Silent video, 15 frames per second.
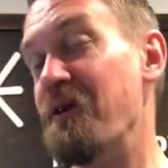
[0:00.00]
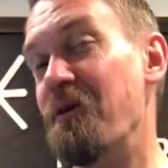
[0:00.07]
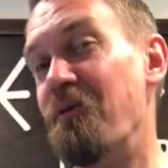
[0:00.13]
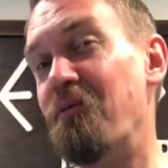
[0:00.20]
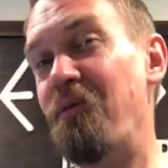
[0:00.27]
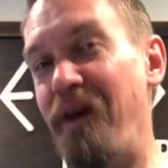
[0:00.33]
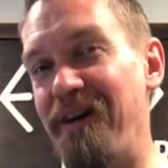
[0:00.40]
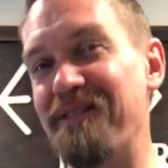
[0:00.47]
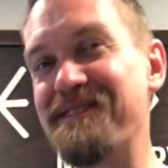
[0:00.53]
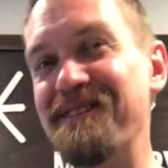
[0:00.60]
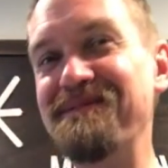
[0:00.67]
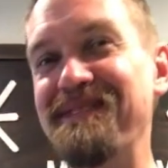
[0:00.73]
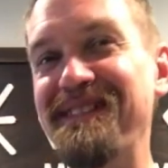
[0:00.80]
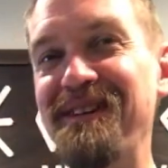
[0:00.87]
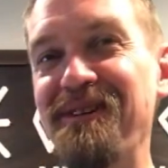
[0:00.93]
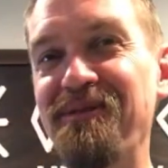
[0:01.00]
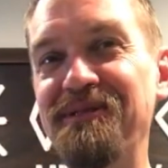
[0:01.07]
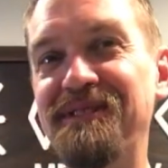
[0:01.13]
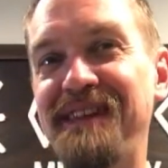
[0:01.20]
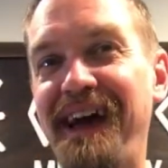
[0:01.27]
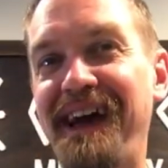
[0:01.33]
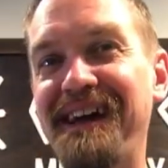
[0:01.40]
Welcome to the Old
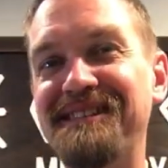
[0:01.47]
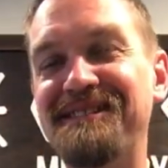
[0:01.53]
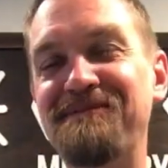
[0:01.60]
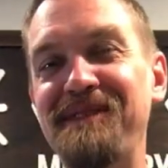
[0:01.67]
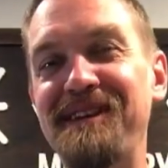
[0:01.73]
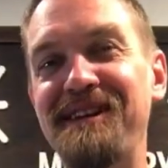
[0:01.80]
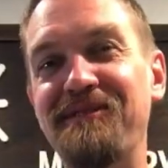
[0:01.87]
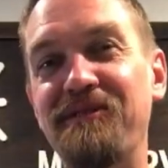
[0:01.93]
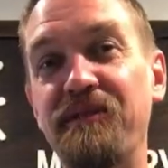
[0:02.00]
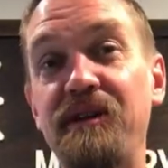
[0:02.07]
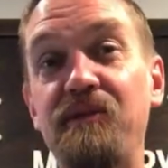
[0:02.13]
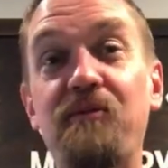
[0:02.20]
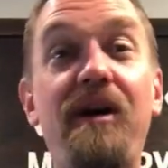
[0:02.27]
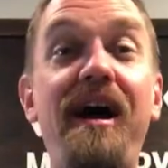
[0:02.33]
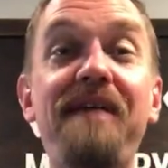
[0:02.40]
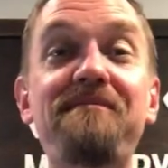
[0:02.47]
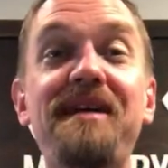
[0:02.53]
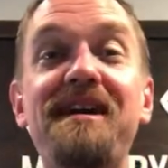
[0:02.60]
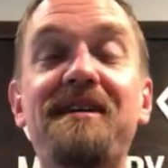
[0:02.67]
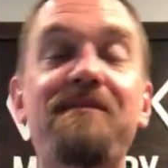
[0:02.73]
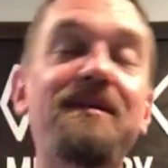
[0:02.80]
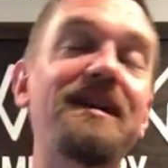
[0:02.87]
Gods Meadery, where I
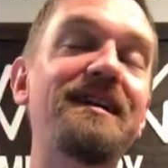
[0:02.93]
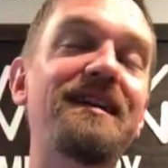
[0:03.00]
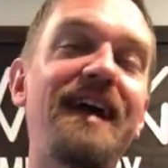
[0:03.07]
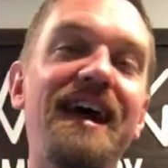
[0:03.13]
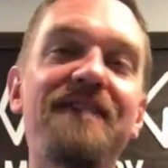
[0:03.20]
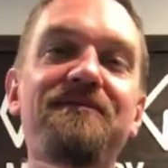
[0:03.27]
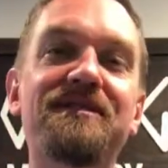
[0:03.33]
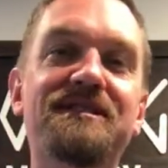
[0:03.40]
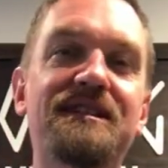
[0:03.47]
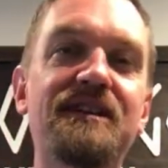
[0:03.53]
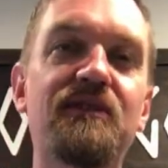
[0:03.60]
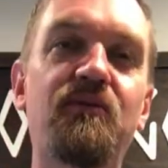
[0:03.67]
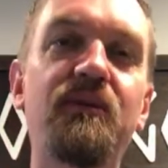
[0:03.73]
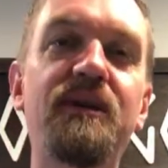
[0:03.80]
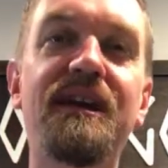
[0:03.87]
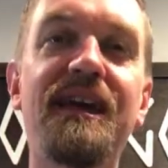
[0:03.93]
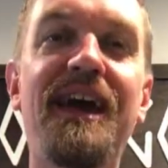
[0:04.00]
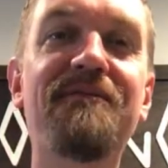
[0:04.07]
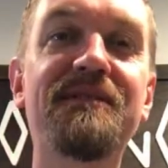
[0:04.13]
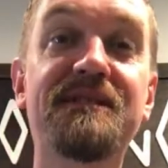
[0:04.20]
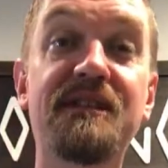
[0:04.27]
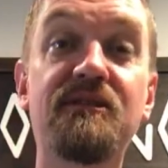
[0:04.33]
make mead every single week,
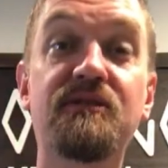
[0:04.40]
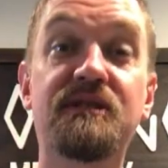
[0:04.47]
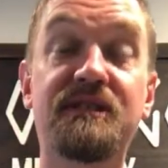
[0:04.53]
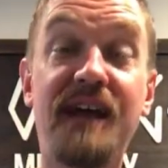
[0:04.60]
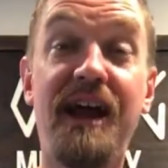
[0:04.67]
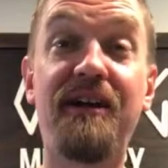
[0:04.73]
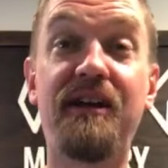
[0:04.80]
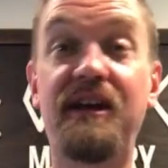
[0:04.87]
every single Saturday.